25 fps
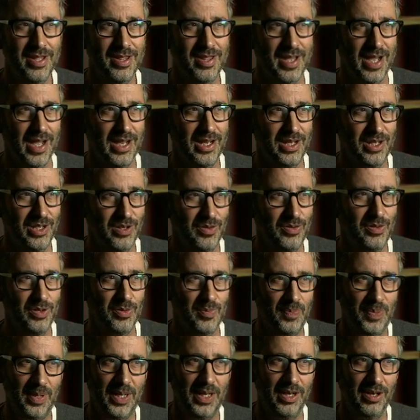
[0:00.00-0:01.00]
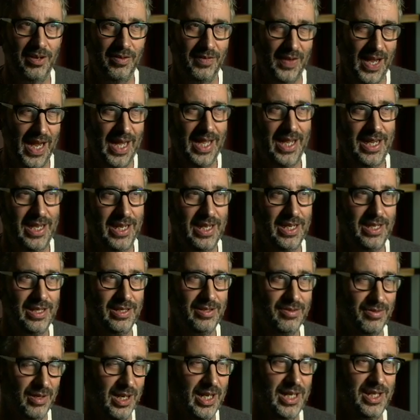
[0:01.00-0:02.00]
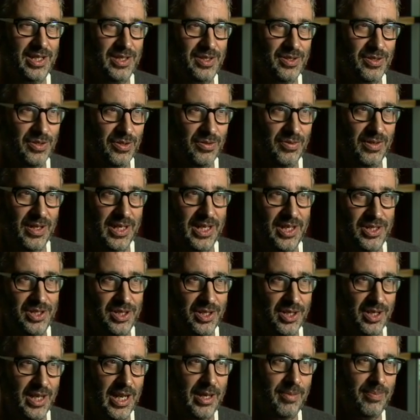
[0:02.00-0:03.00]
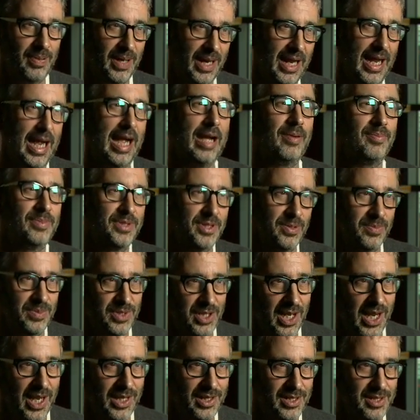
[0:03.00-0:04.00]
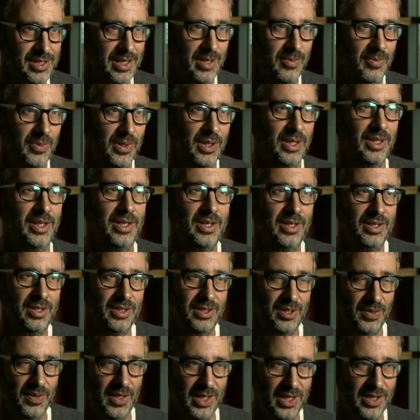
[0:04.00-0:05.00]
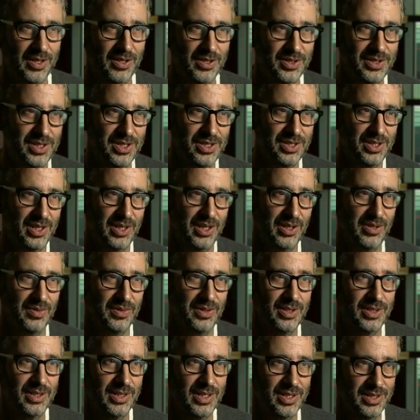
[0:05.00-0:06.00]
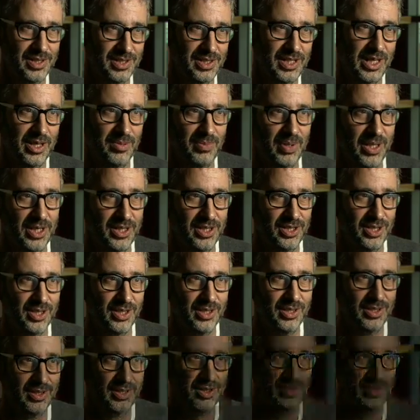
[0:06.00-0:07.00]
that you could be of any race or religion and perhaps object to someone doing a Nazi salute as a celebration.